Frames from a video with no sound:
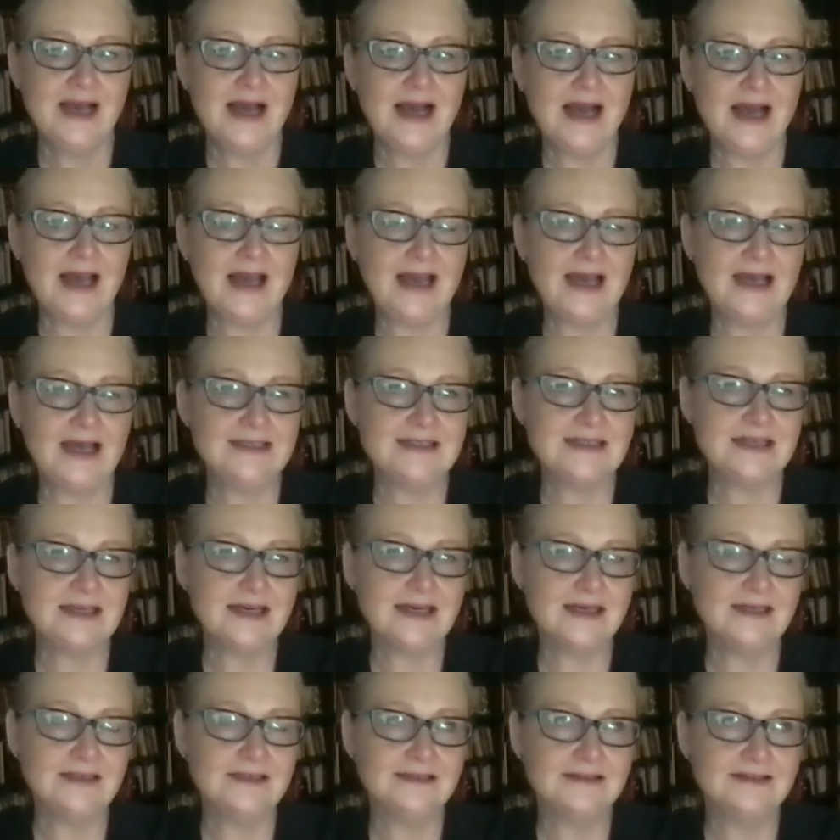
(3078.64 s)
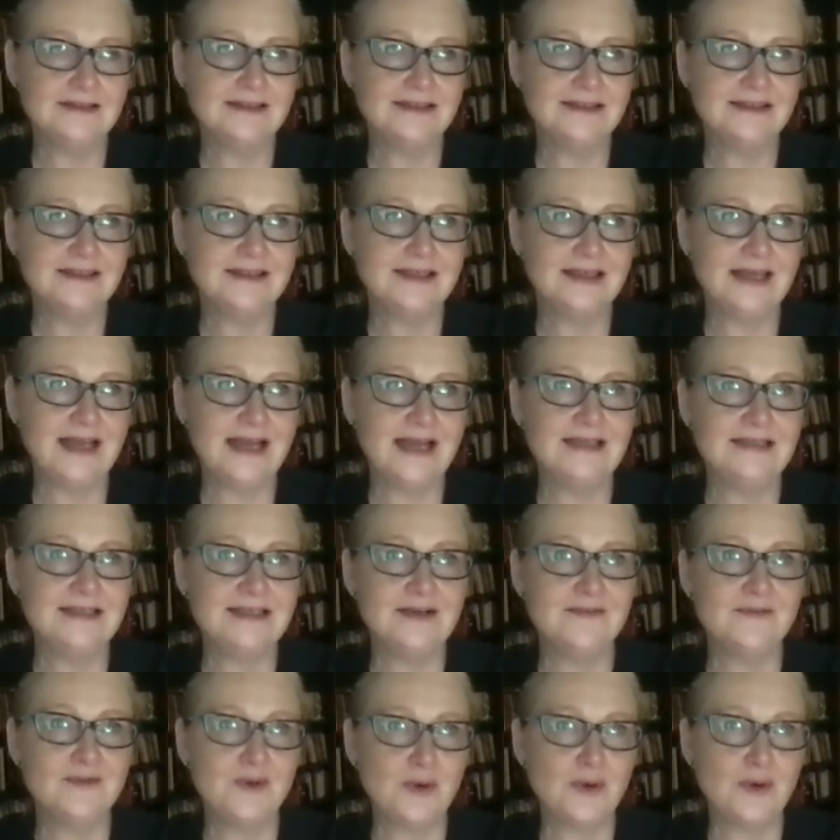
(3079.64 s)
And
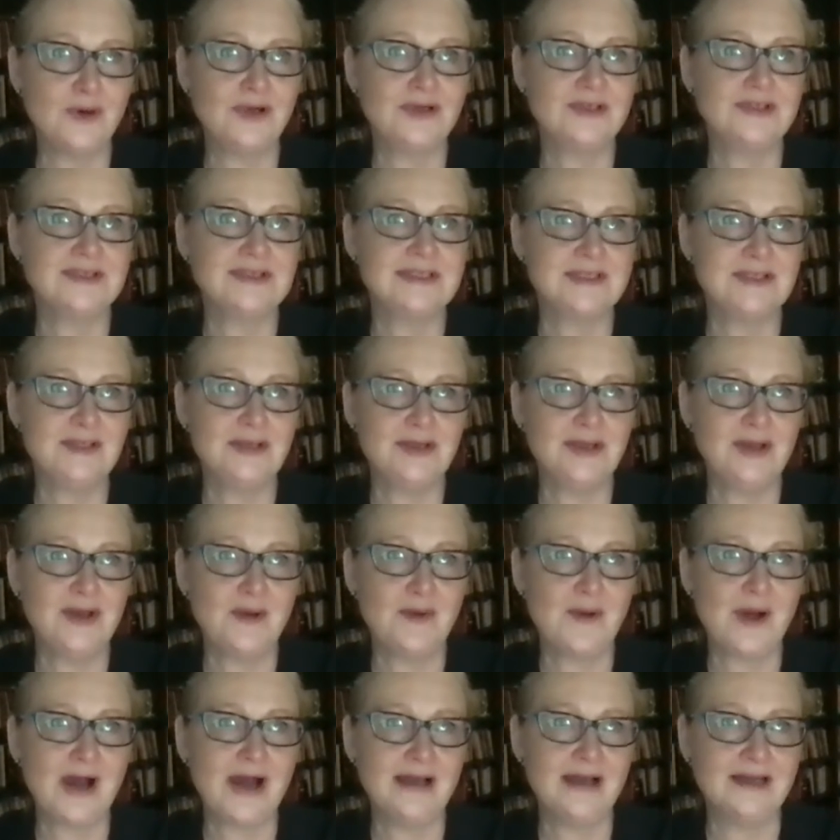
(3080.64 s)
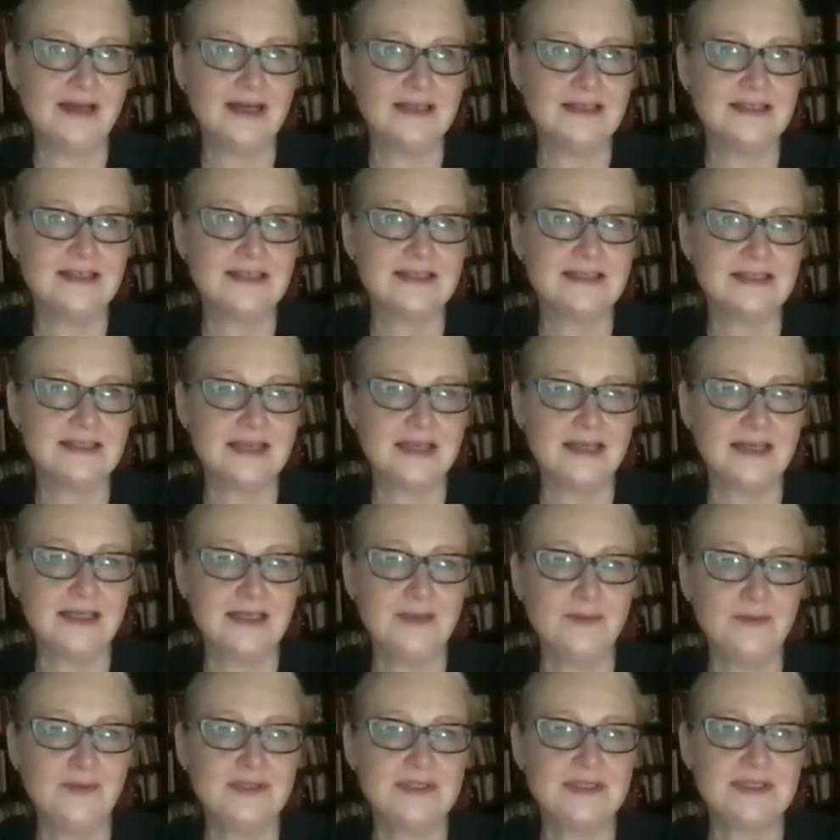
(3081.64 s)
of course, I got to study
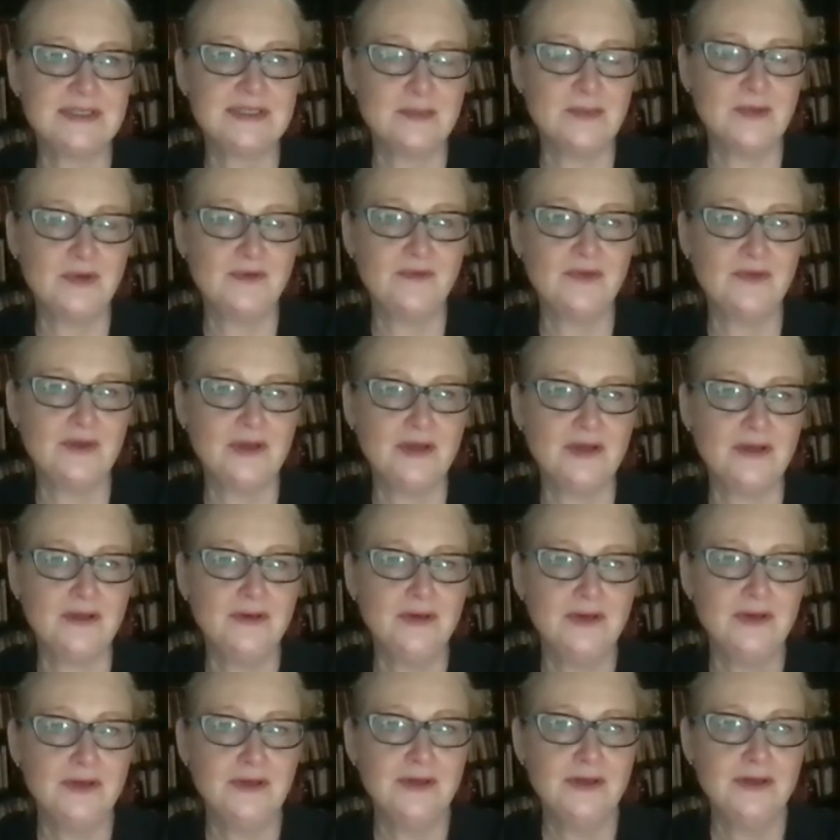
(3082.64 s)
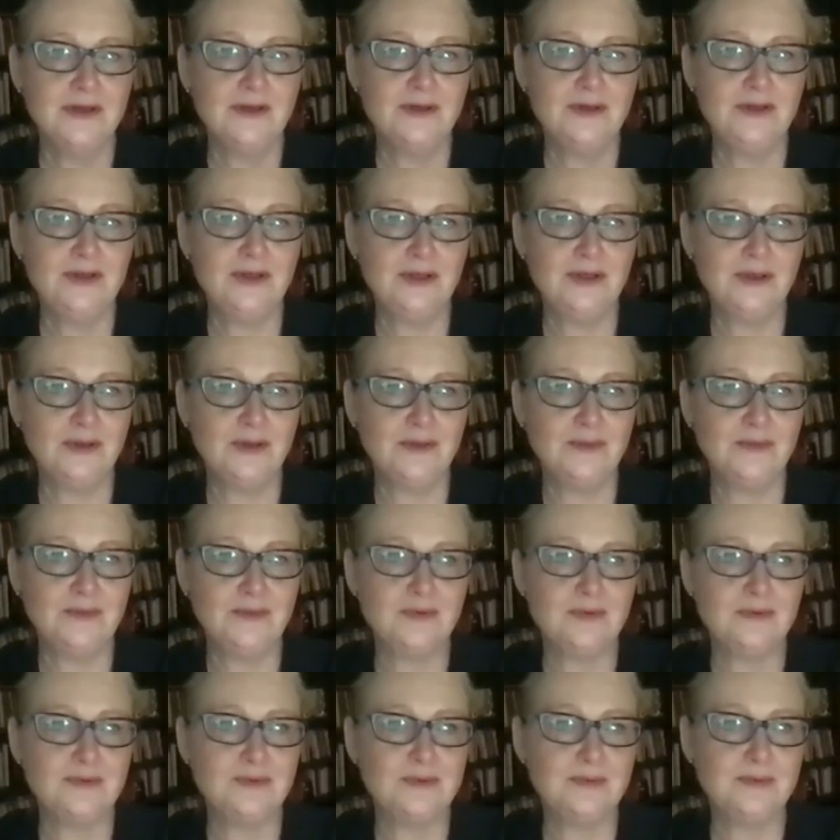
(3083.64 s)
with some of the
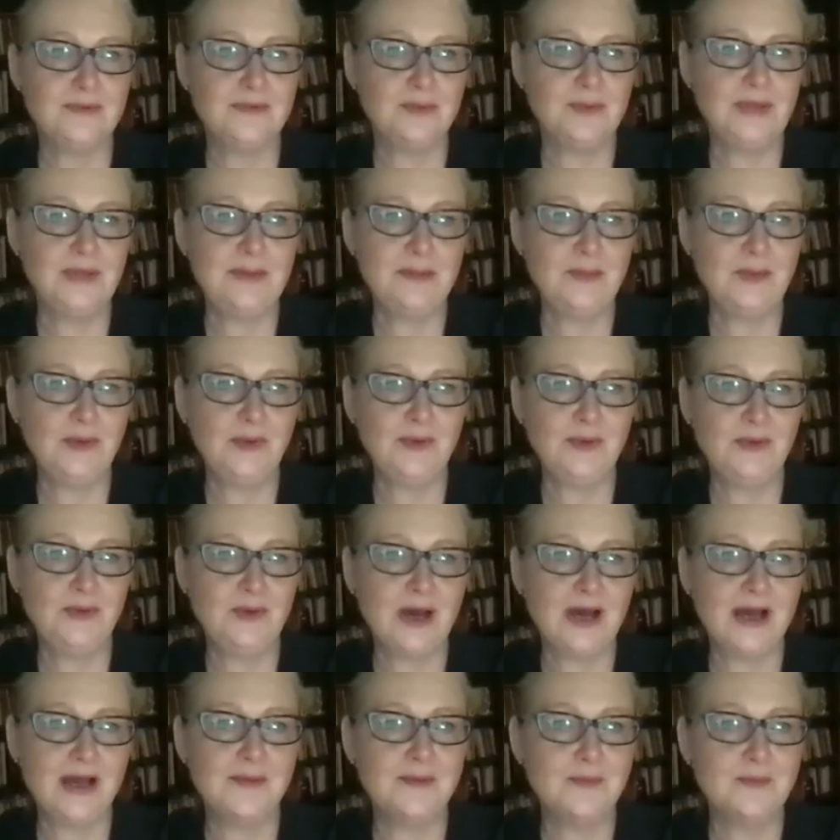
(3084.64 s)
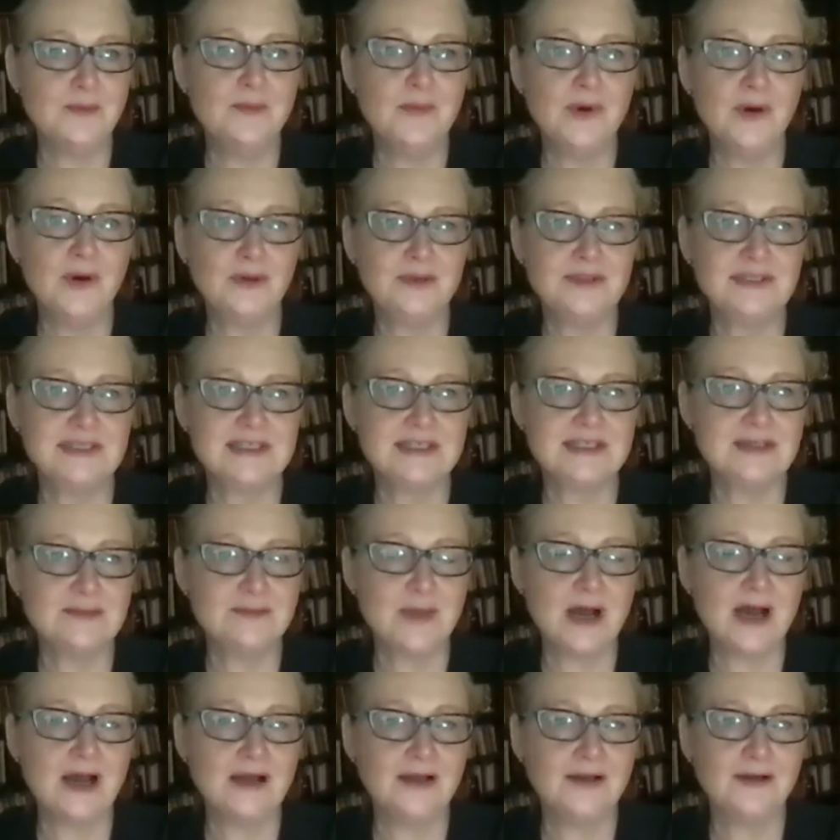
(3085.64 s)
people who I most
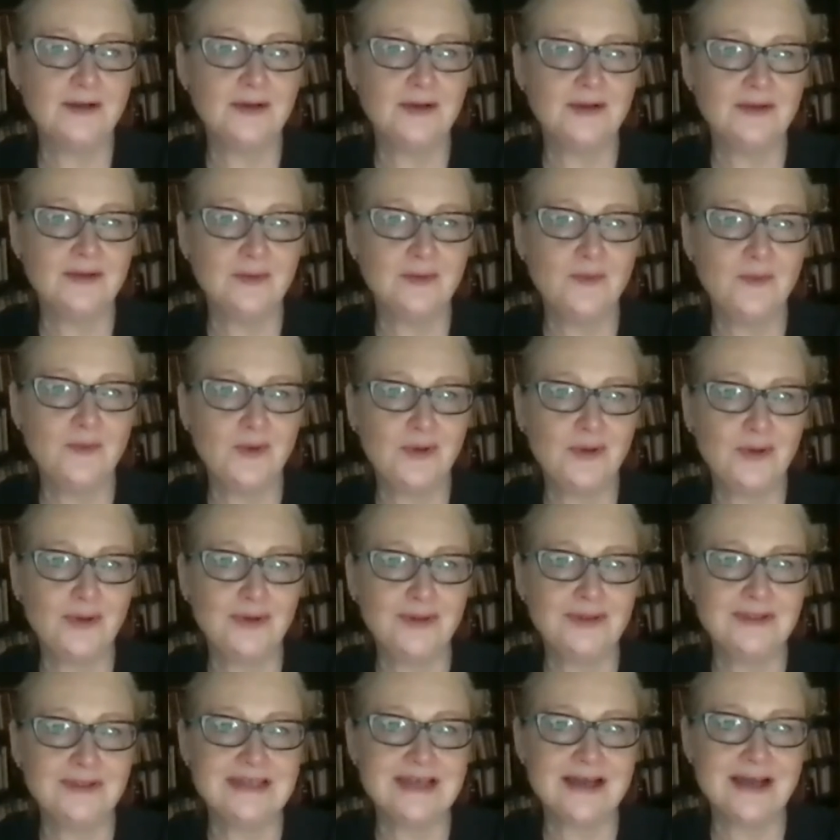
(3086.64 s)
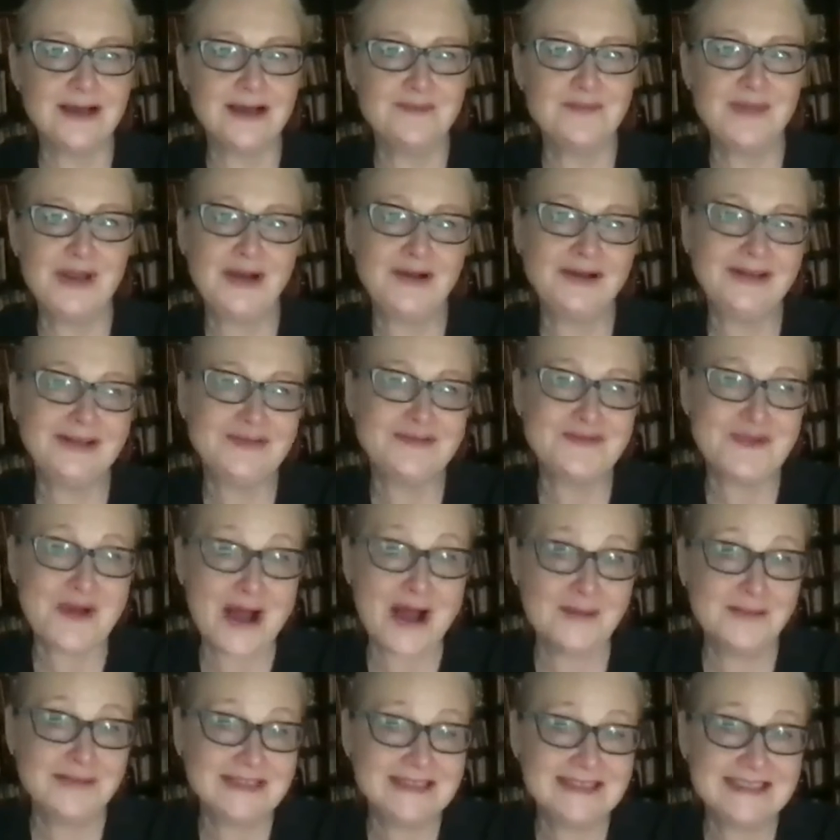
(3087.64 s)
admire in the world. Marilyn
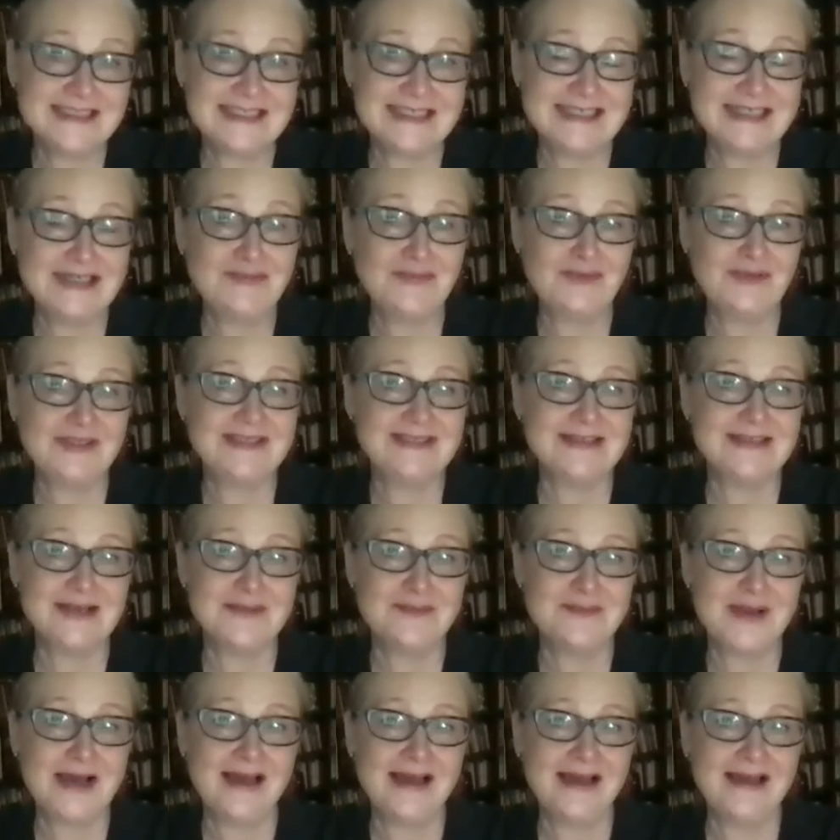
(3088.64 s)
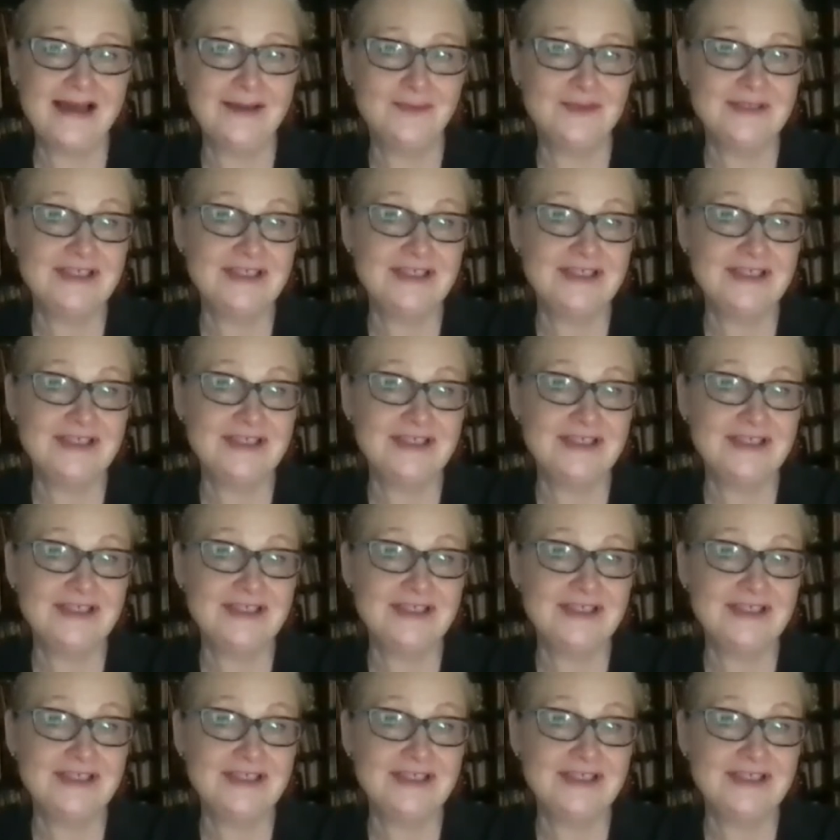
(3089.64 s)
Robinson was my